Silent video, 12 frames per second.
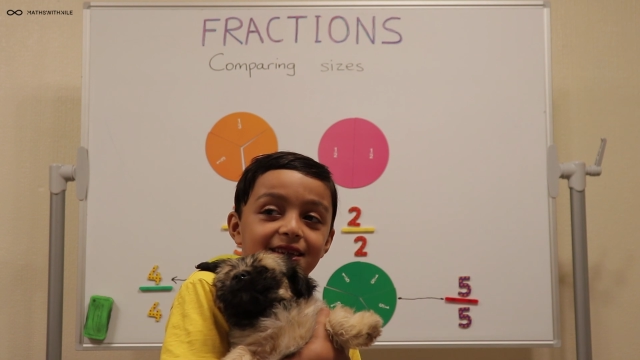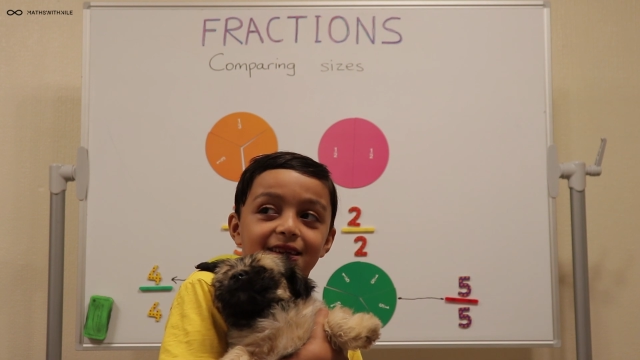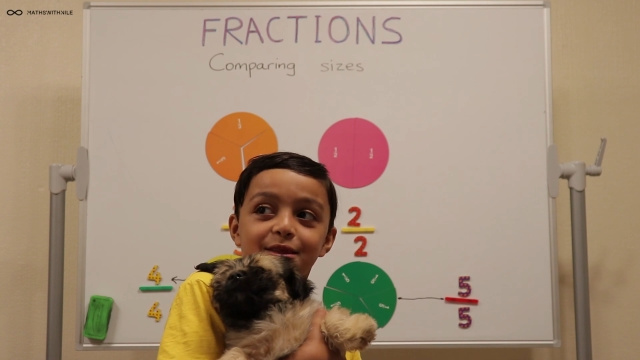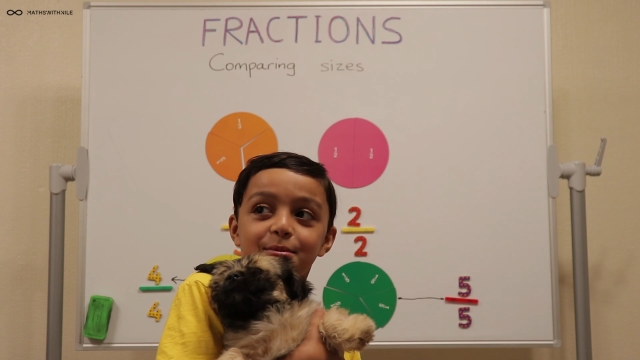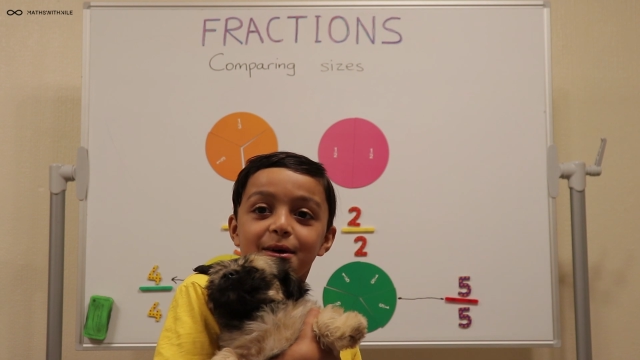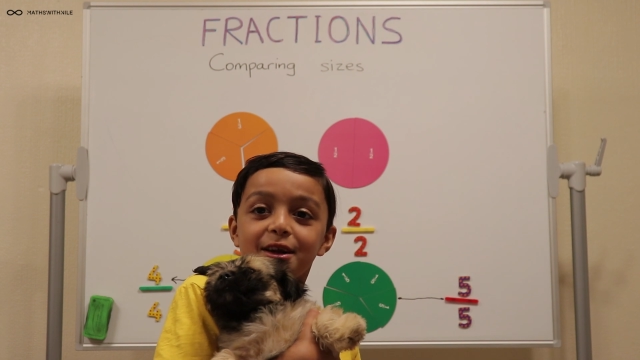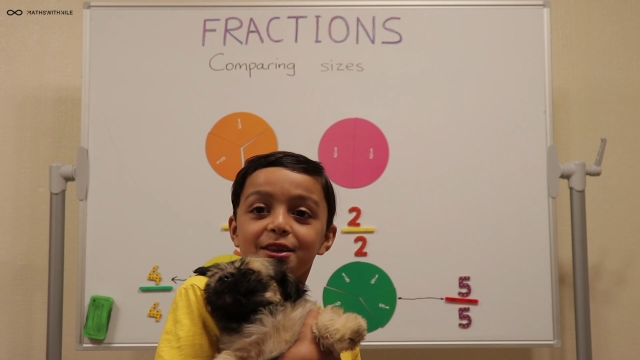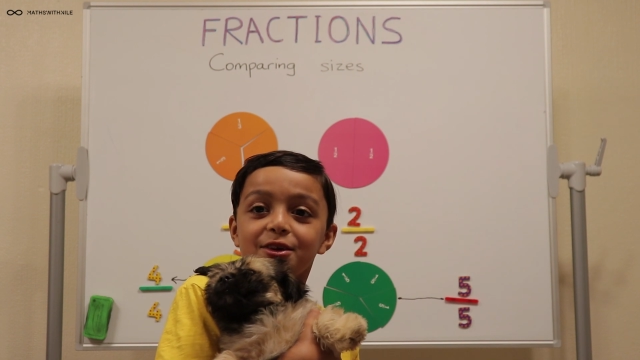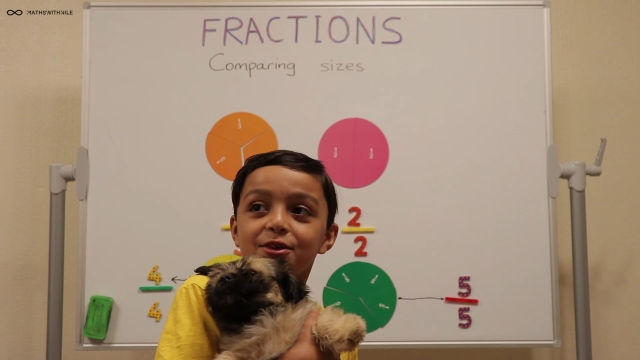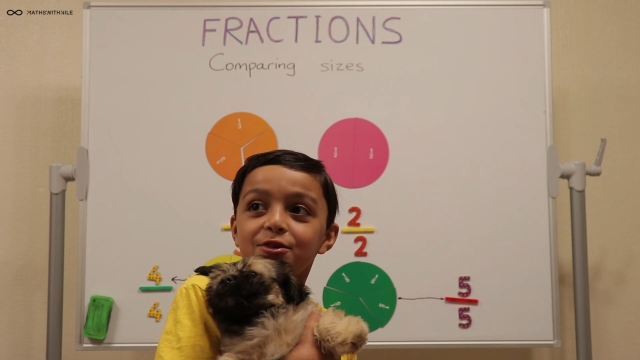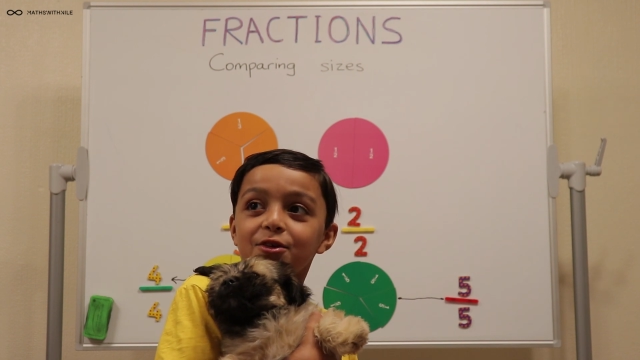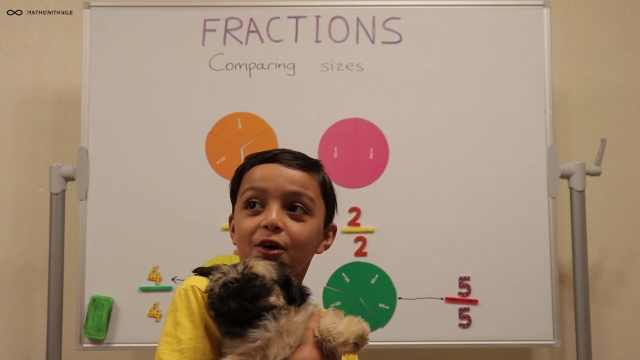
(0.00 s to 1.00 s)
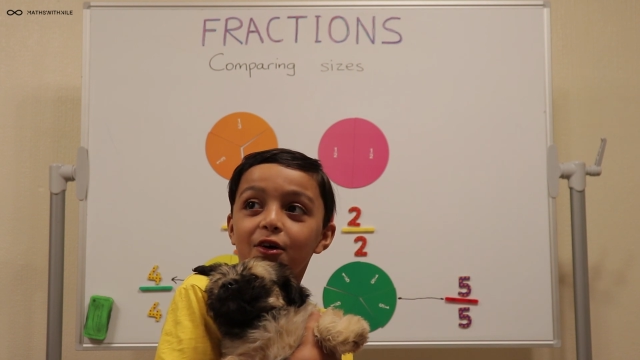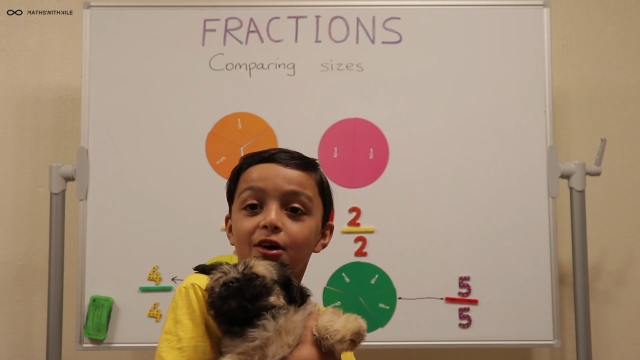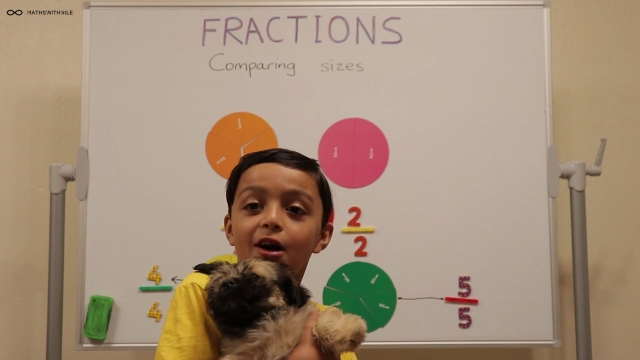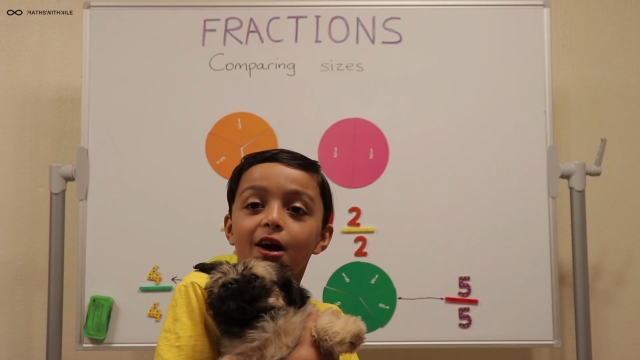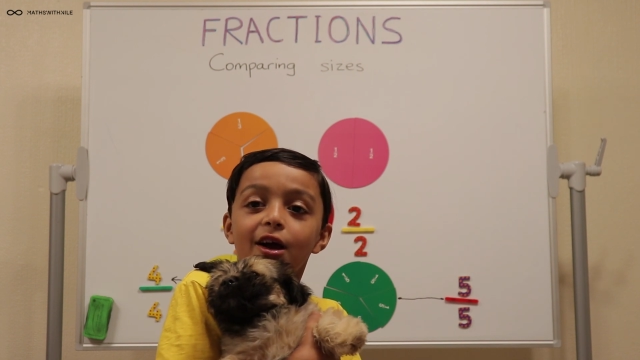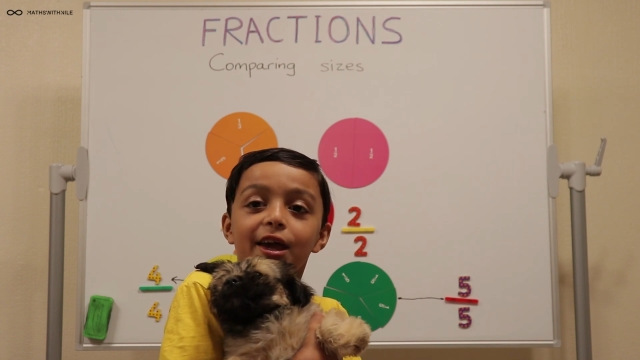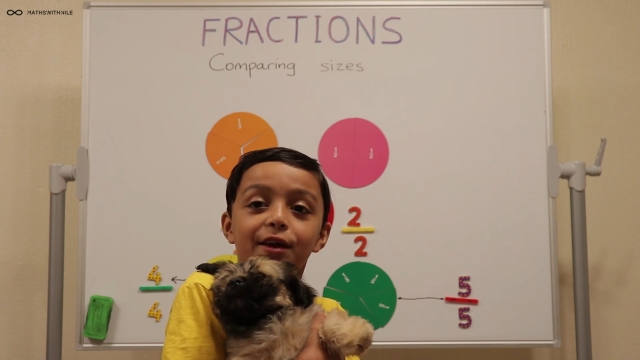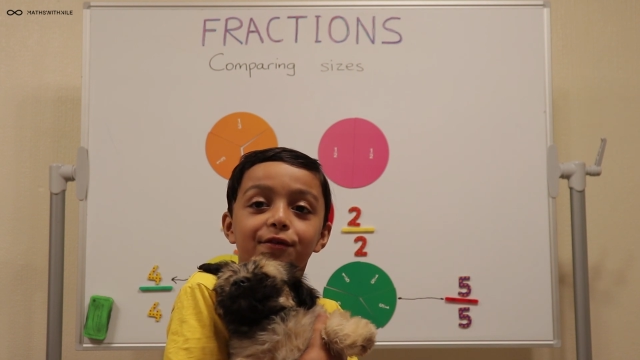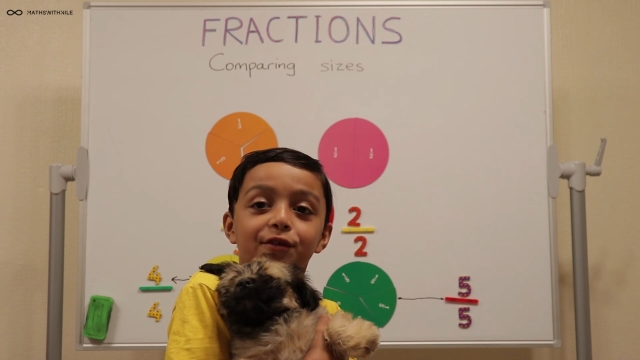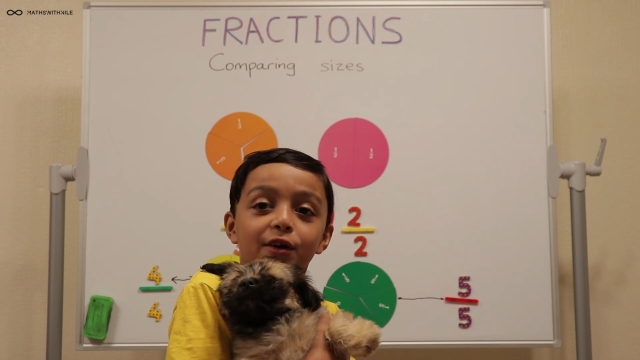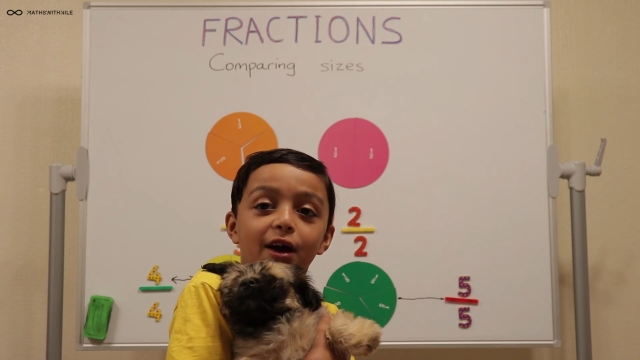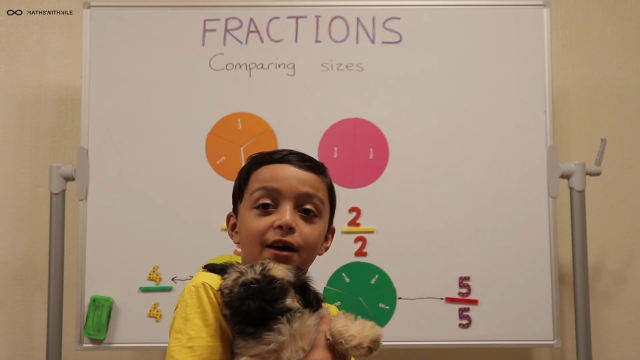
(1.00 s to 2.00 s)
It's my new dog.
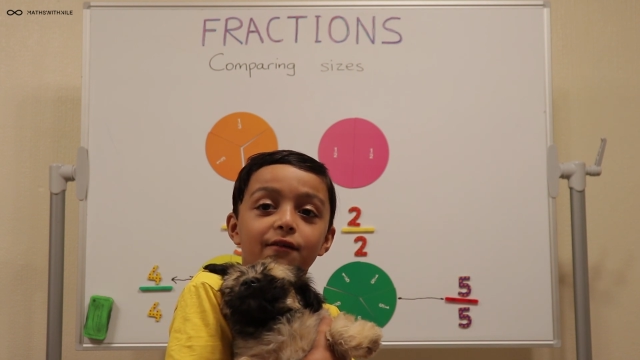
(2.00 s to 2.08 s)
If you